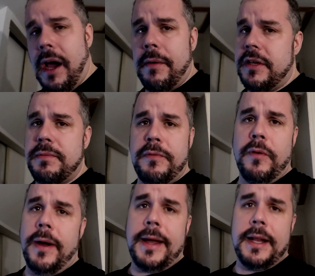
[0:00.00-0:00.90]
hours
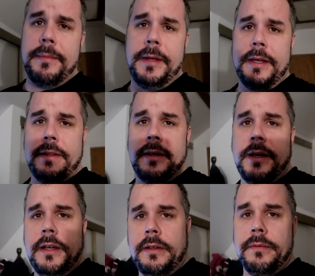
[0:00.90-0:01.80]
before I got to be in
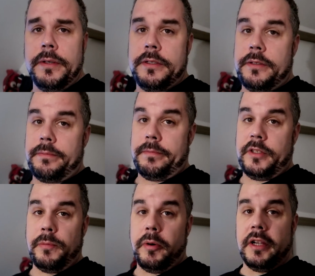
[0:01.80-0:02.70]
there, which
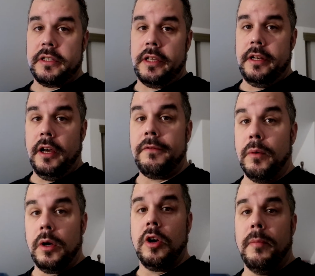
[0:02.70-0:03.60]
surprisingly
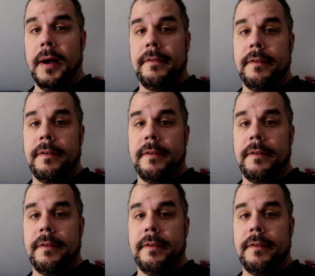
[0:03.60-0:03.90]
enough, will go by